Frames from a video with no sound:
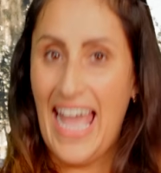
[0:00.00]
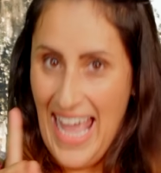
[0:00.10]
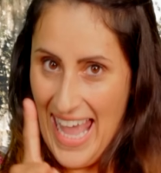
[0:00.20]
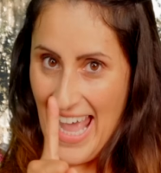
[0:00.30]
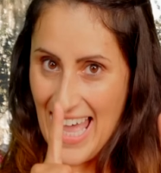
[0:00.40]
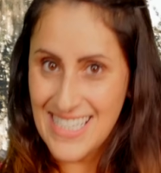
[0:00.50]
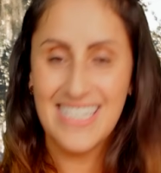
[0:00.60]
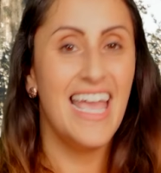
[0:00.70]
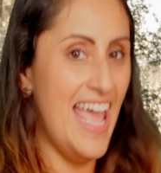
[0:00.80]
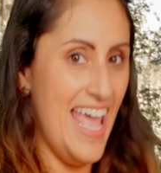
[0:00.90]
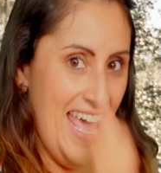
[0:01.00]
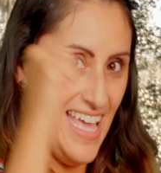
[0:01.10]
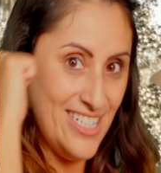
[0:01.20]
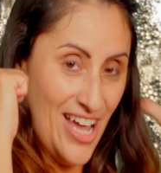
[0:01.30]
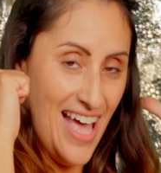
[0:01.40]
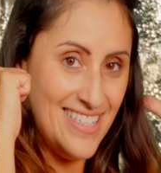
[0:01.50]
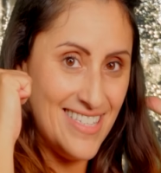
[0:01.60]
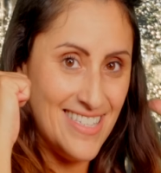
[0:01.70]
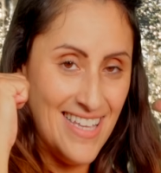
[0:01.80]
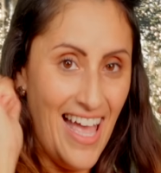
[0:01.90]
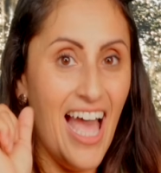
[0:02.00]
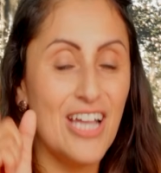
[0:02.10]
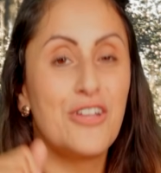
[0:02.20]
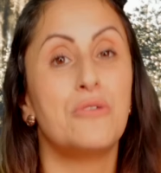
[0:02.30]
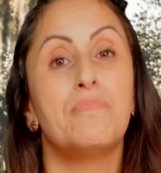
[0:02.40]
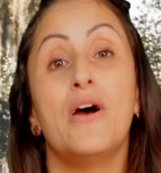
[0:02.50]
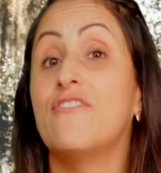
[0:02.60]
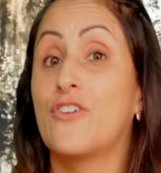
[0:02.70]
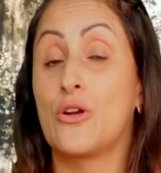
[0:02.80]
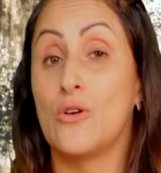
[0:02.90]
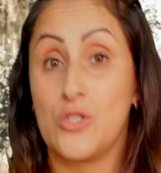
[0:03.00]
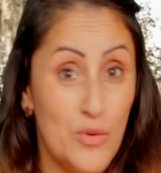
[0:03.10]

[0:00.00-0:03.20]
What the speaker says: and ellas, a group of girls.